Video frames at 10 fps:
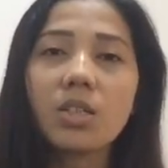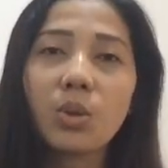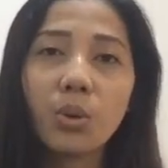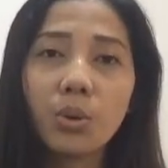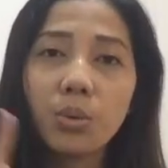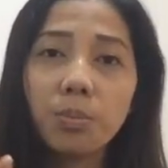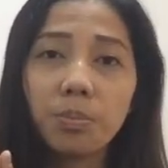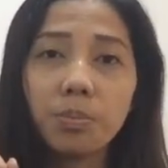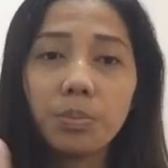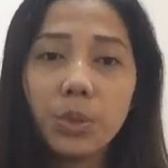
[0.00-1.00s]
So,
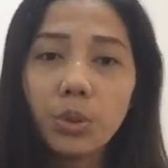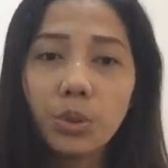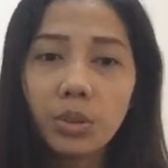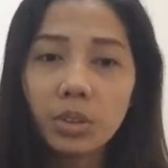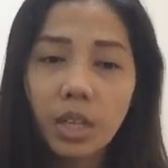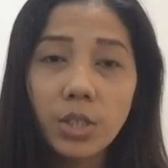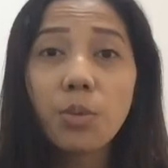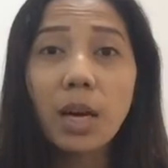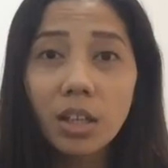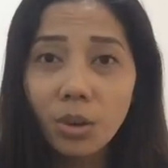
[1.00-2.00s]
yung
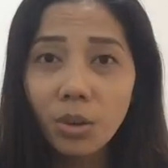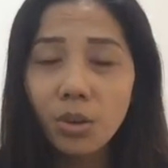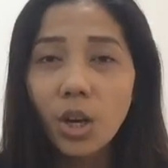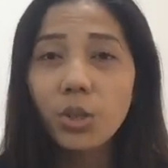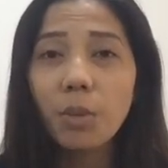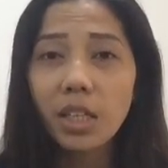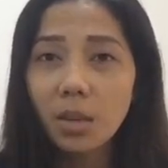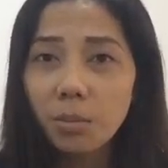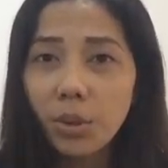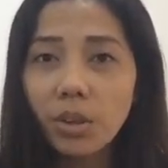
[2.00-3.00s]
Ancho Bango, yung my
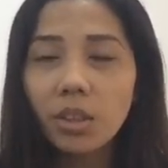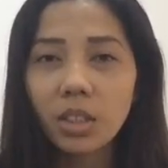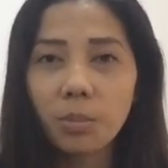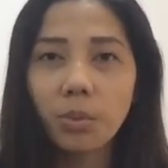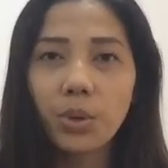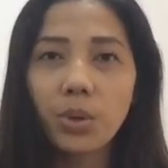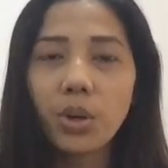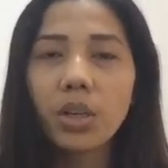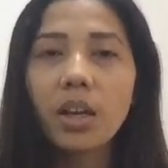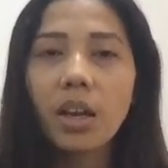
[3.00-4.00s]
number, need po
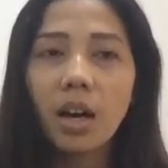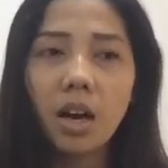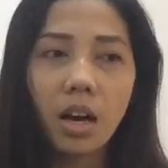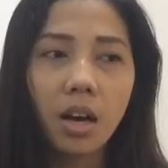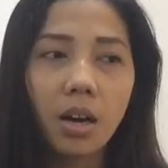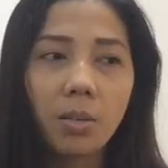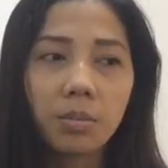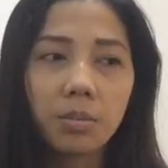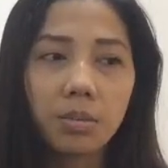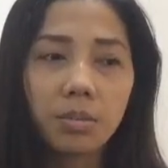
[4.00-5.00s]
yun.
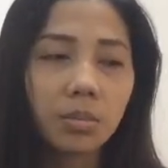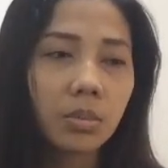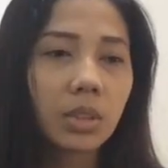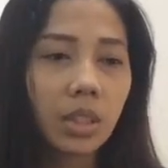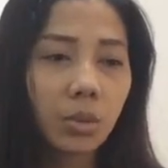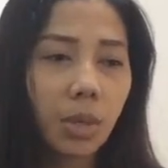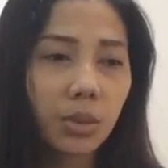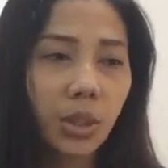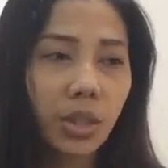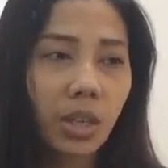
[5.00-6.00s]
Tinanong ba
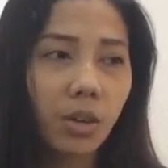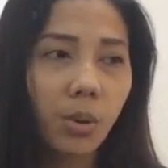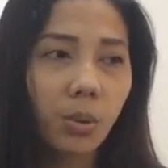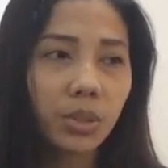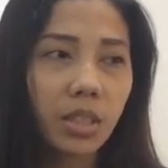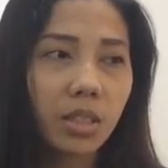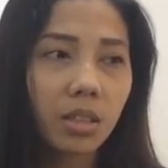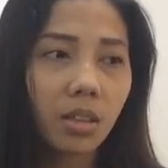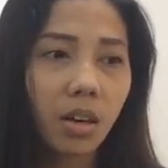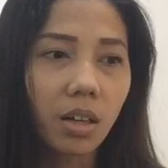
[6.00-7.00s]
ako sa old
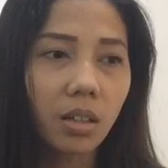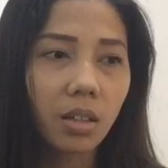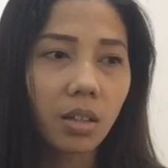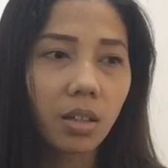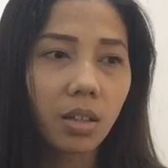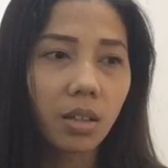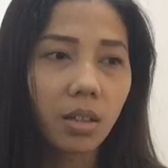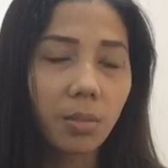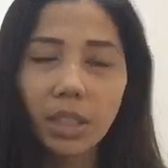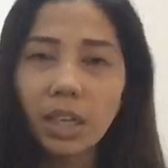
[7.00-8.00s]
alien card?
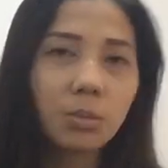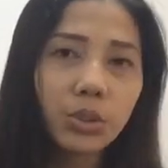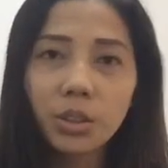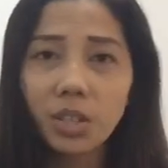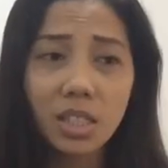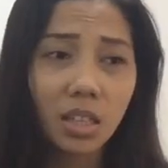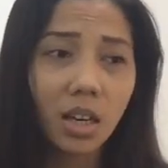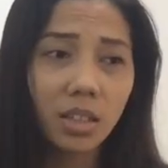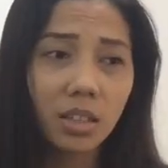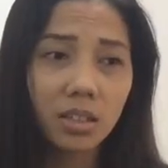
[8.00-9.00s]
Pero nakalimutan ko na, it's
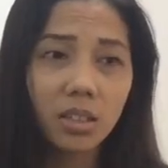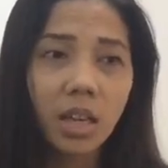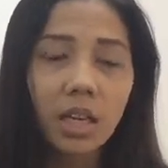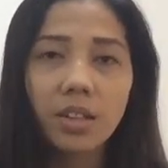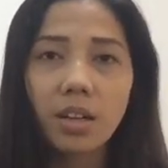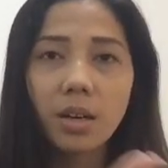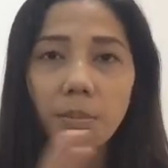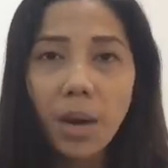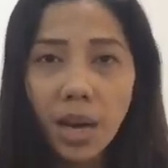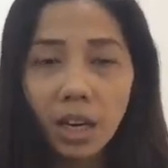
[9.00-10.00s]
either
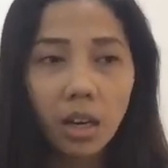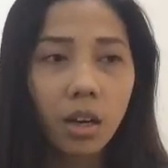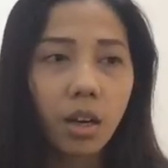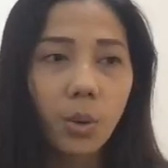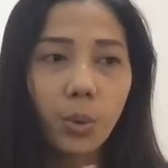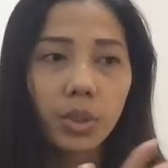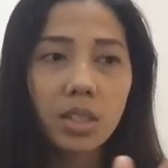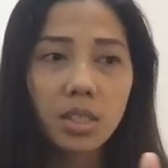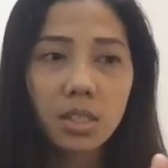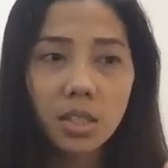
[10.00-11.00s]
the bank or
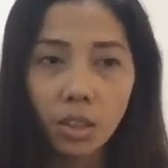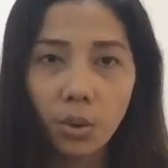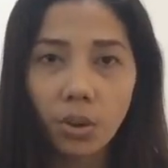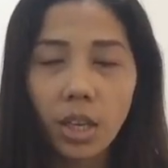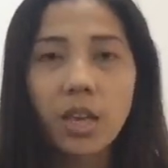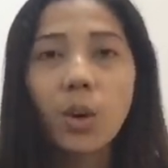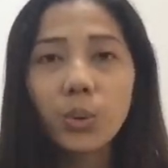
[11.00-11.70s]
the City Hall. And